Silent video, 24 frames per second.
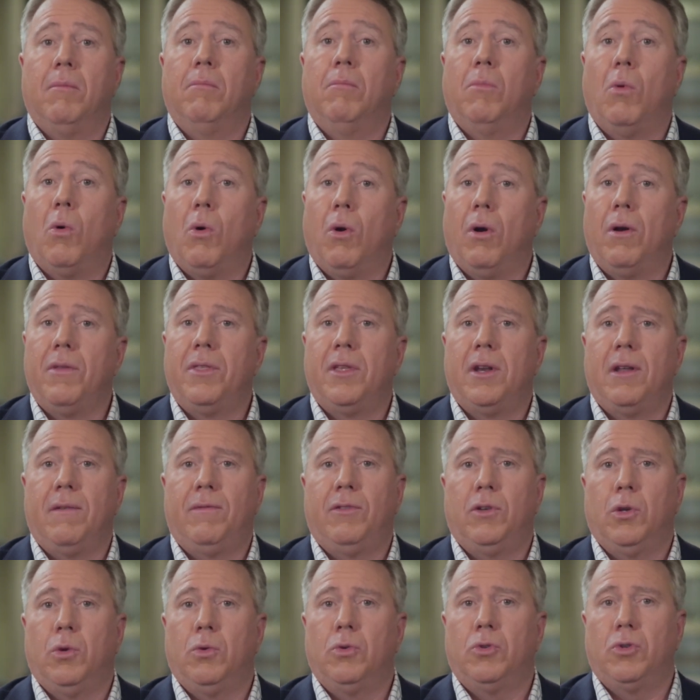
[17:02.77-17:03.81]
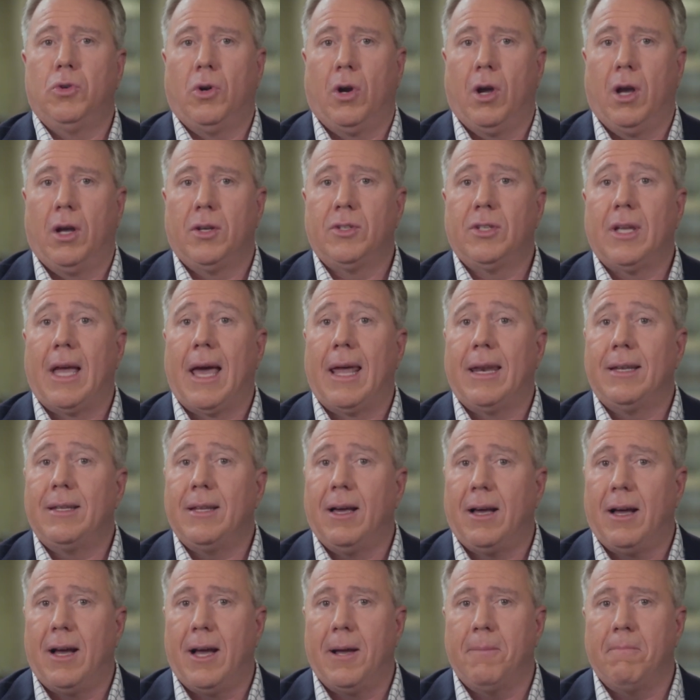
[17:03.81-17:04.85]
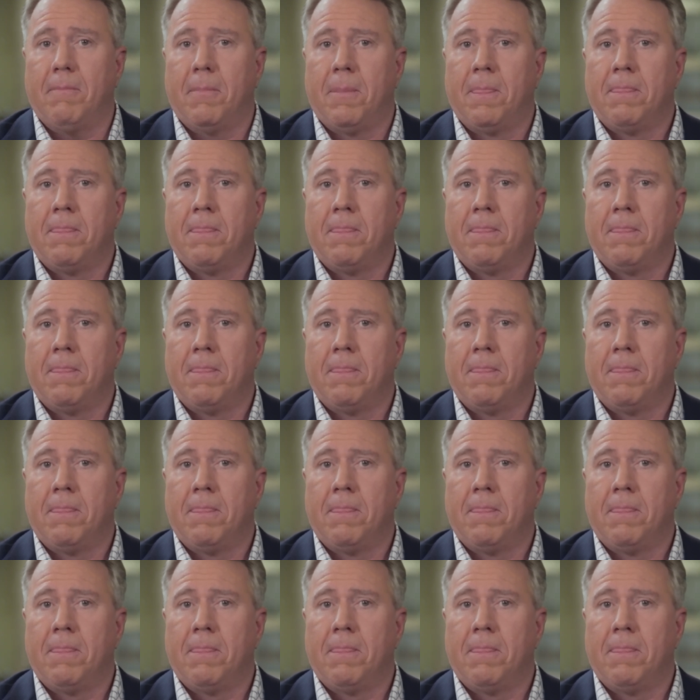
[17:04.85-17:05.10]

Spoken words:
more than a few drugs at a time.